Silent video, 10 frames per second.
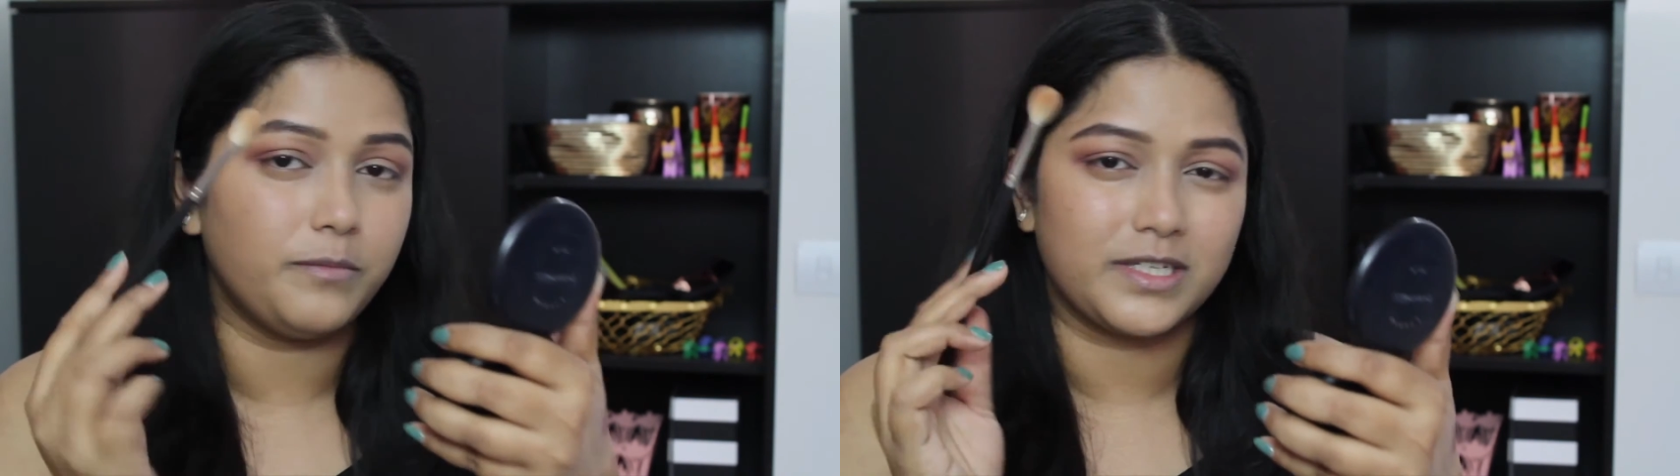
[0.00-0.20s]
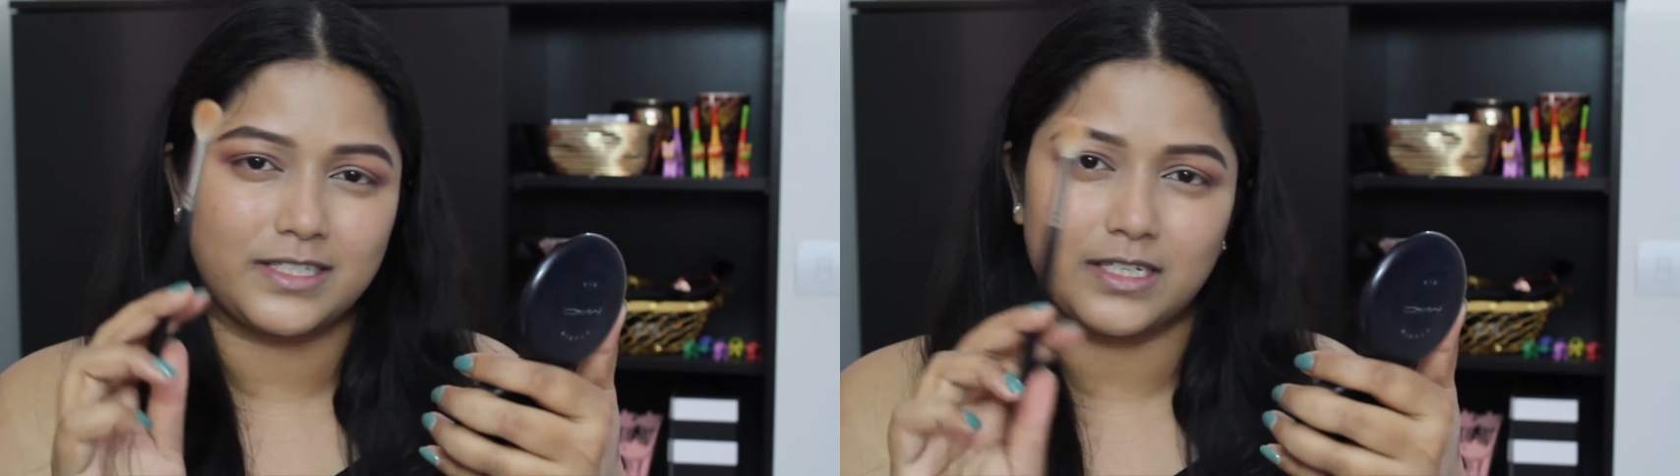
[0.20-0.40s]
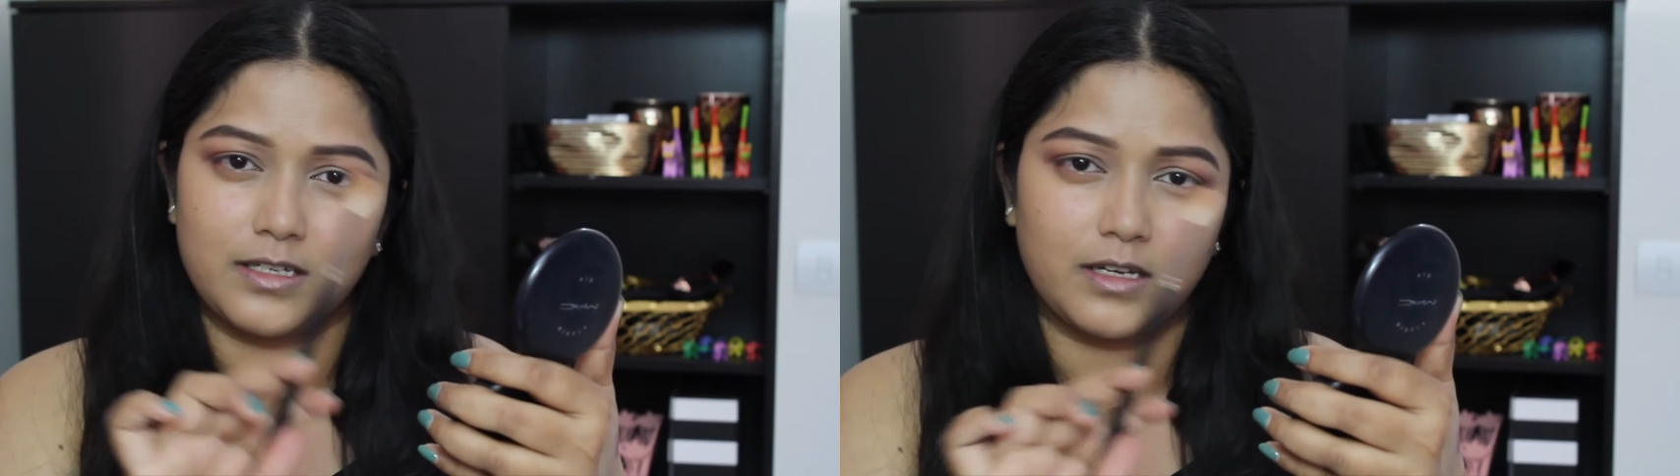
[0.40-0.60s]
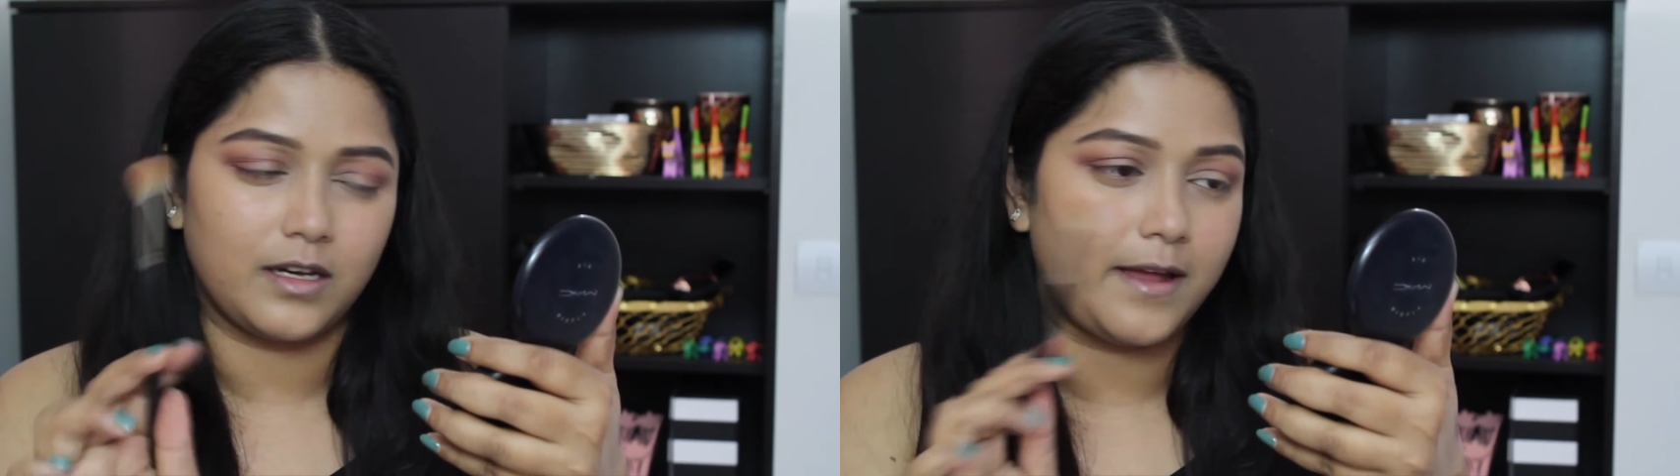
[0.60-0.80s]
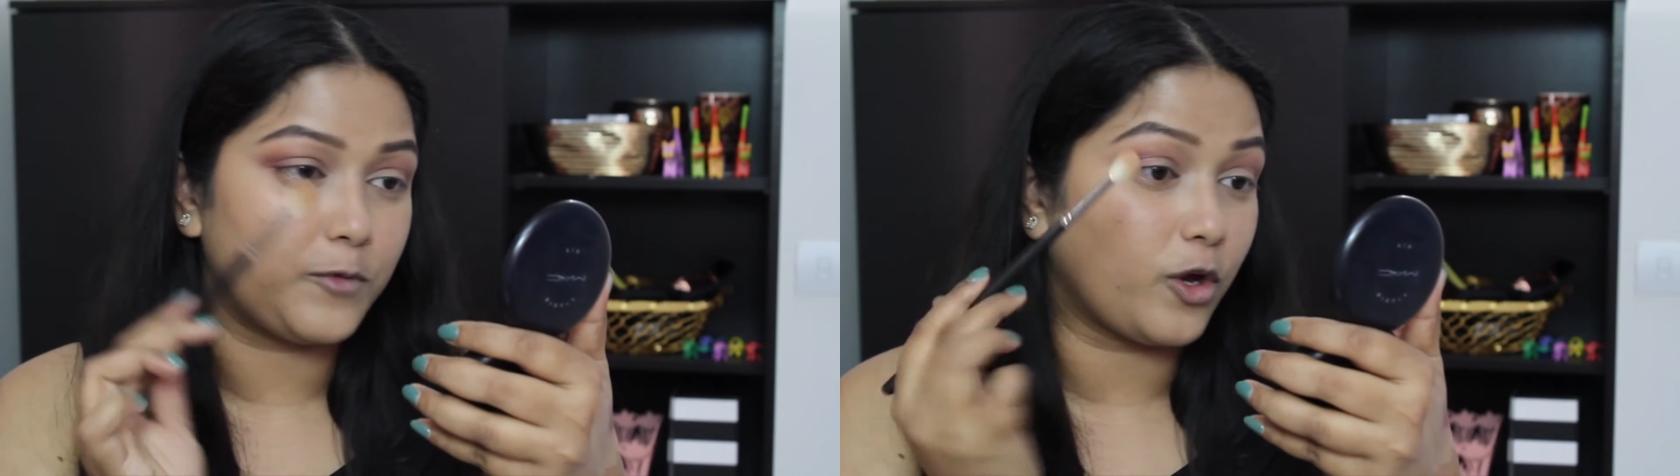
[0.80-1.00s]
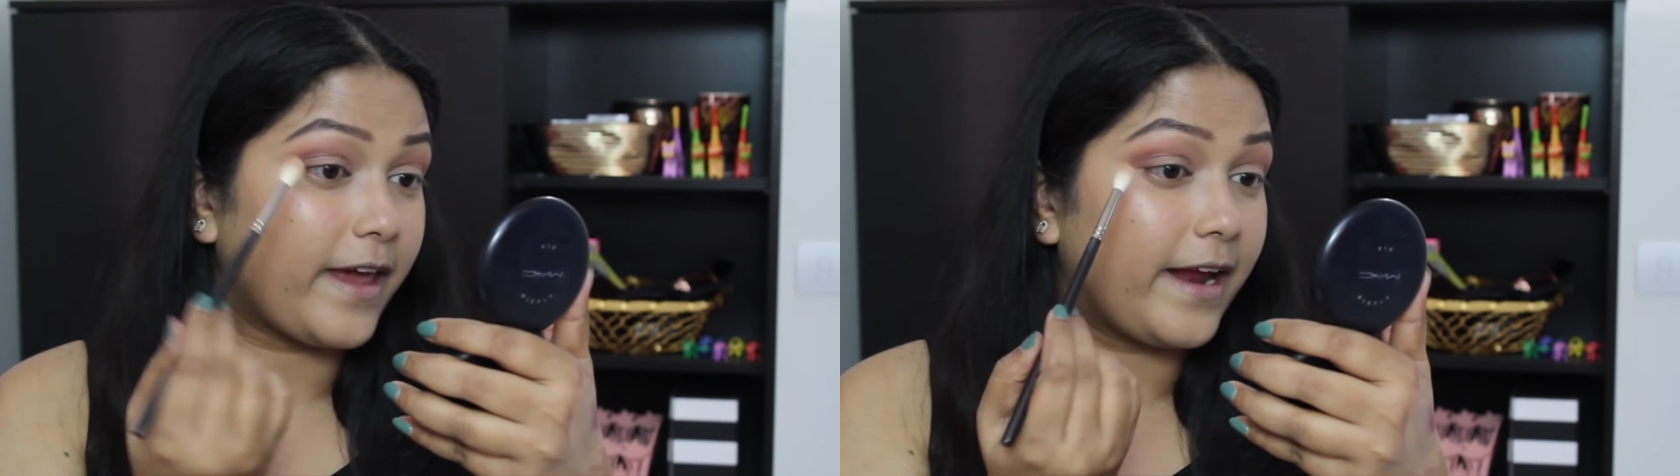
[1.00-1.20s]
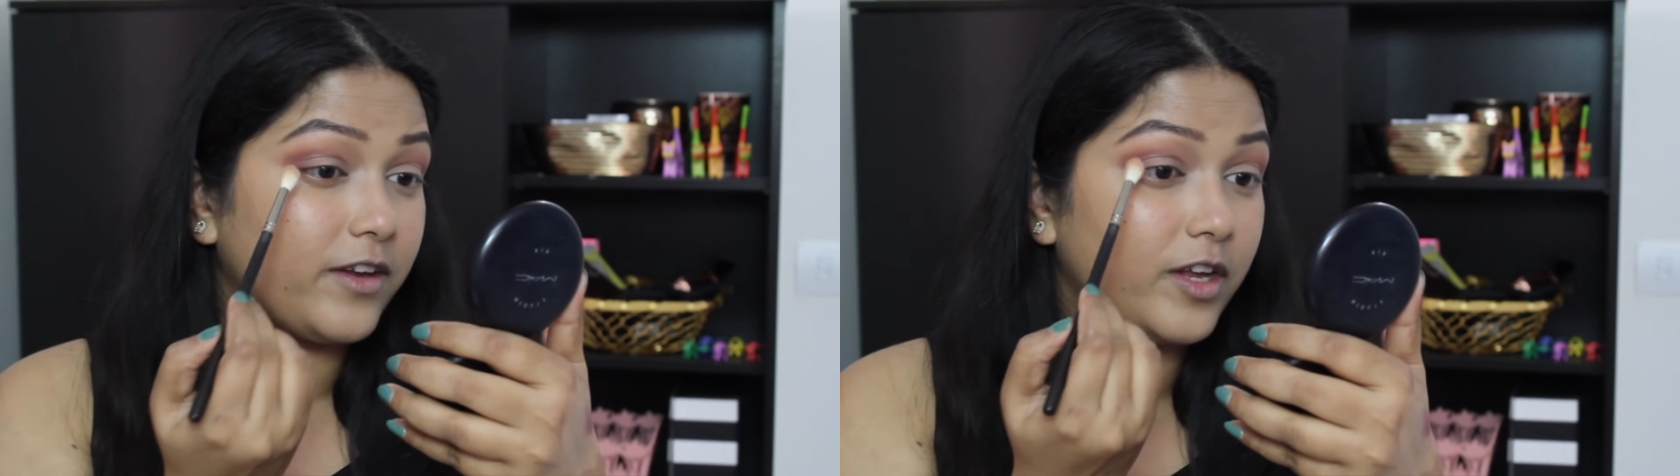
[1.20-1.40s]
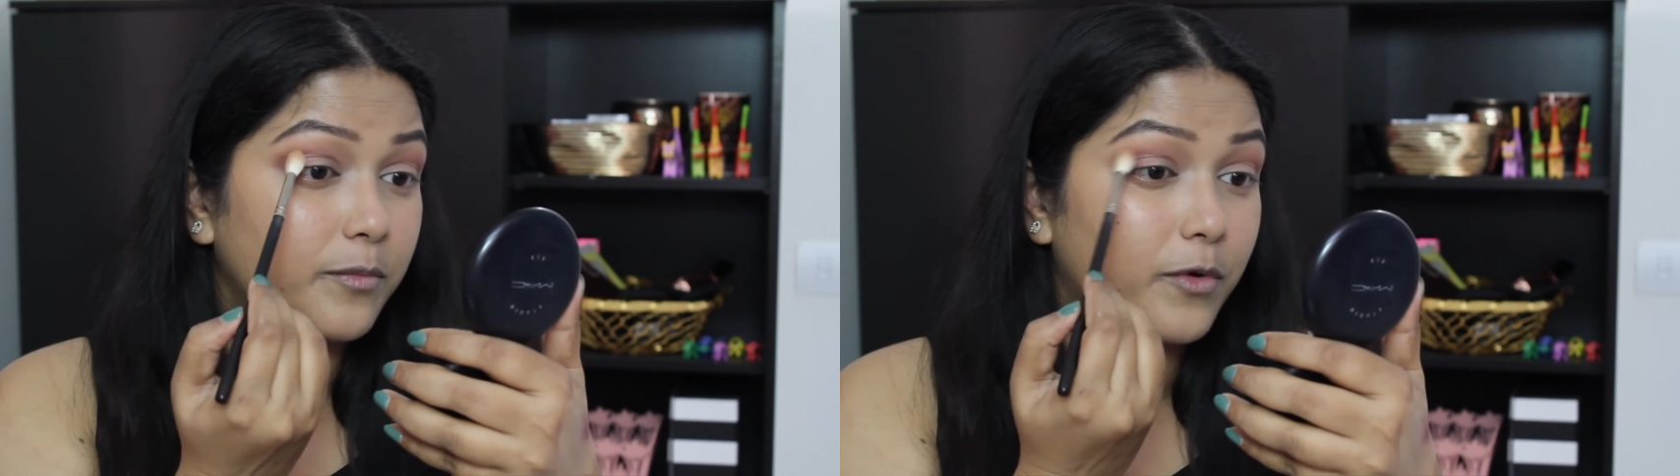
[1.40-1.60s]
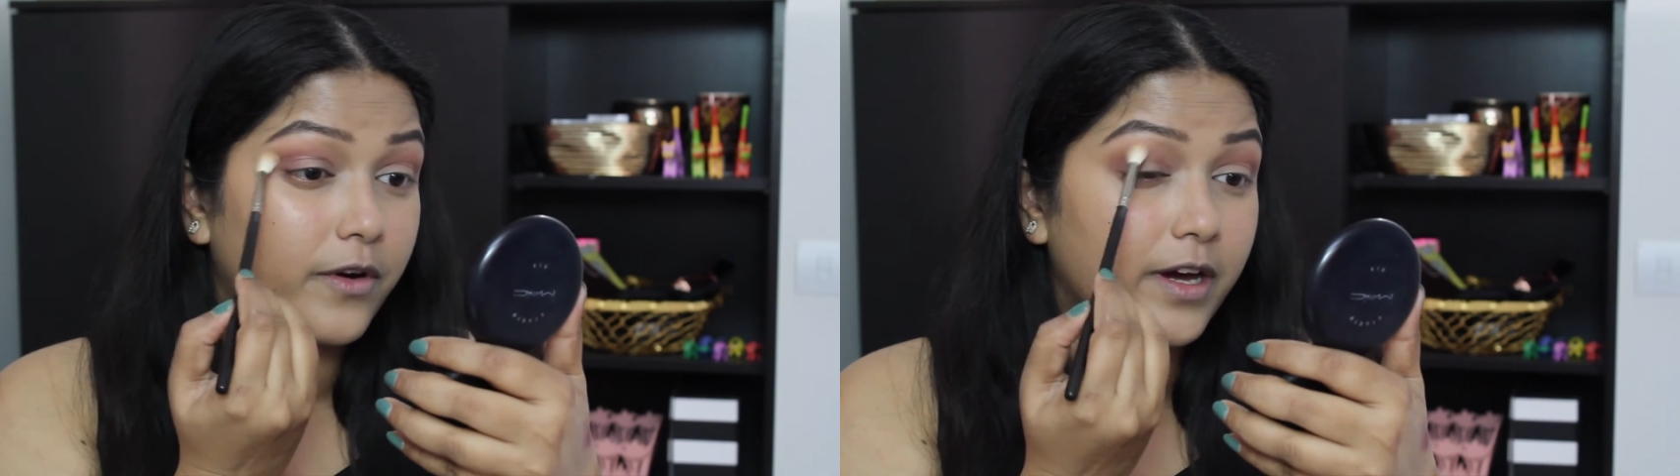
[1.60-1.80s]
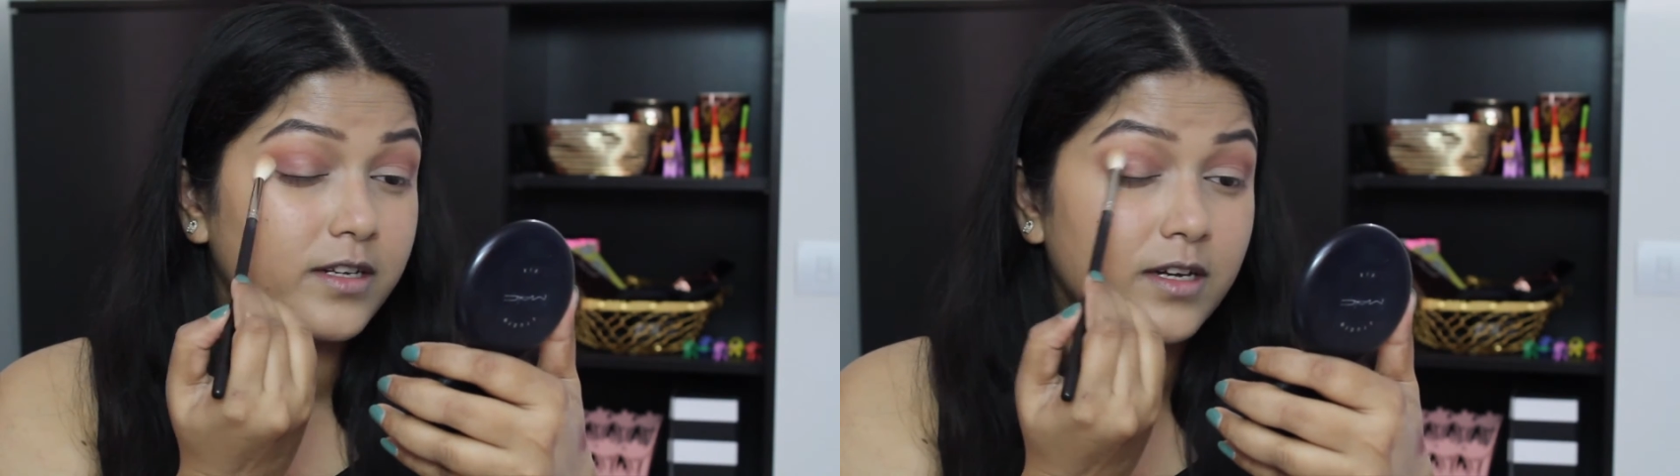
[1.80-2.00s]
but I'm not adding any
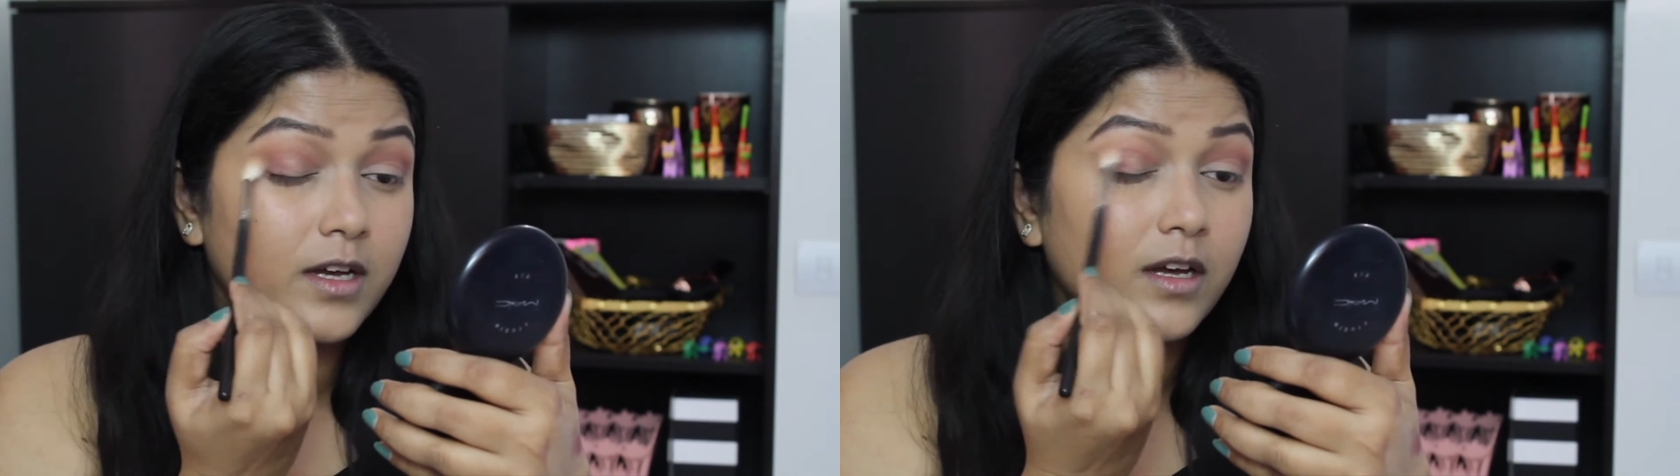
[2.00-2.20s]
product.